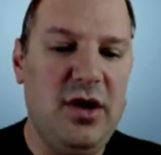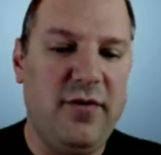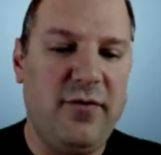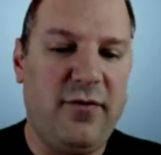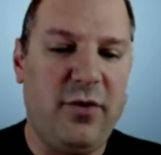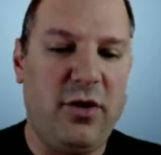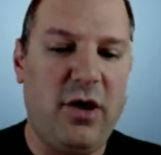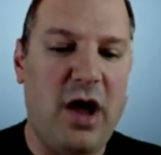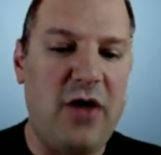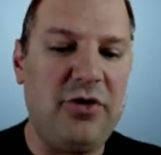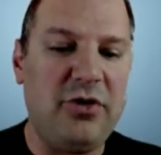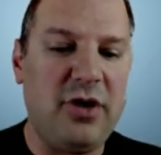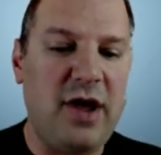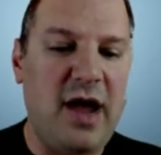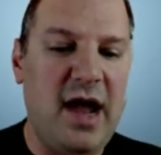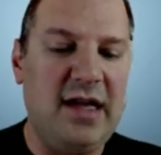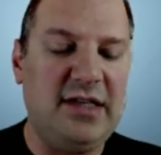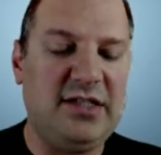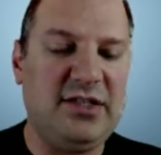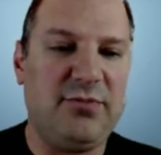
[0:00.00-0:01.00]
for other
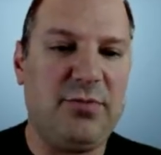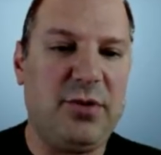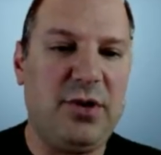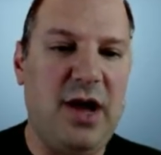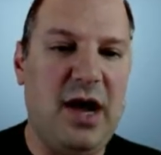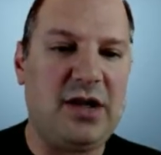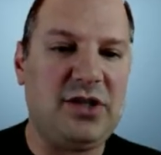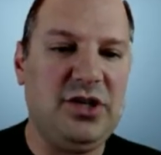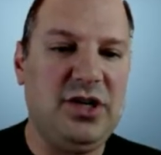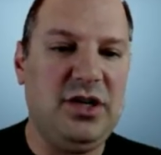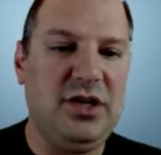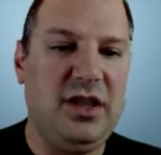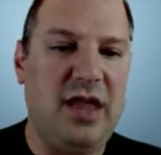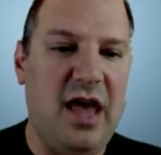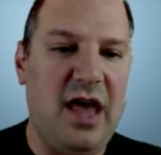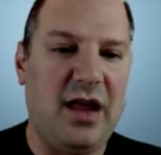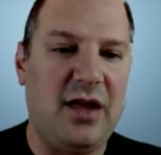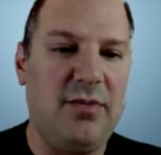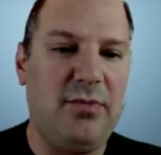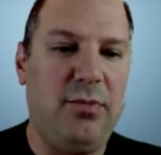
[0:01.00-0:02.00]
kinds of production
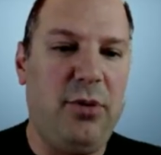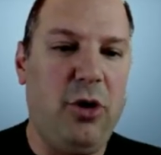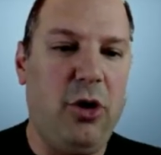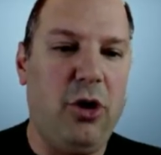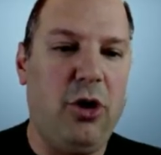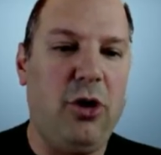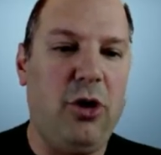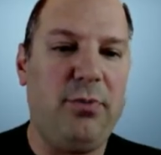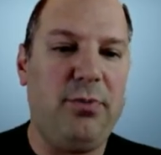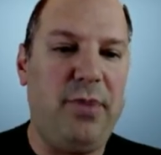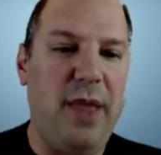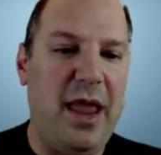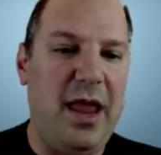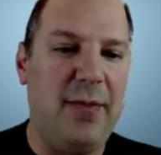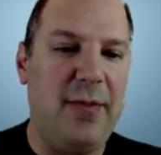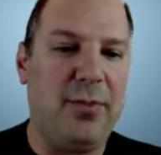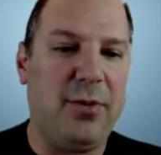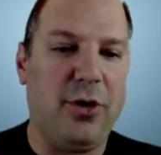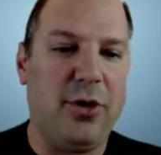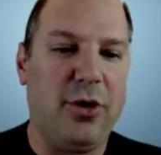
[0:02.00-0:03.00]
like pulp,
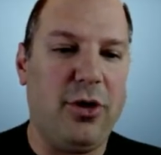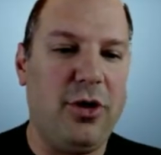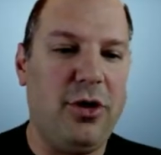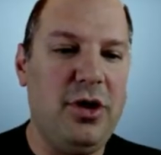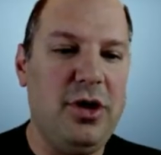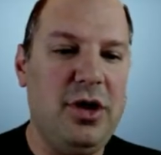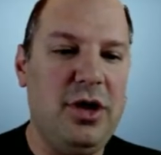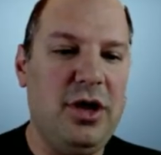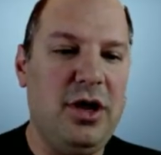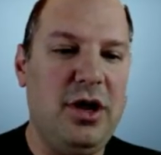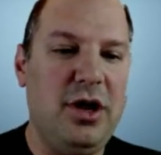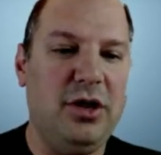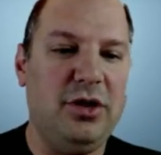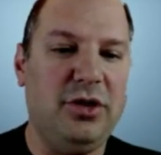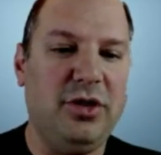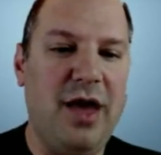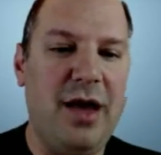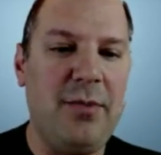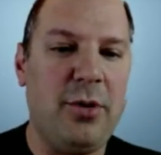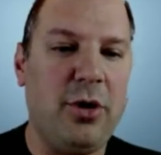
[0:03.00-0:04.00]
paper,
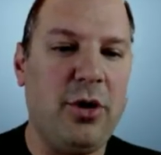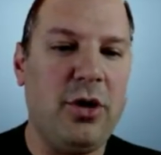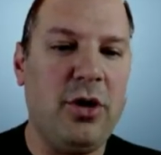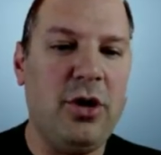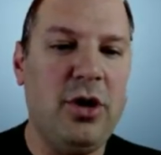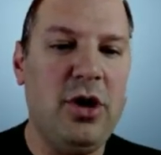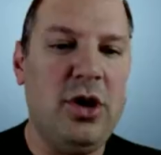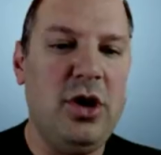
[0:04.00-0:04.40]
and lumber,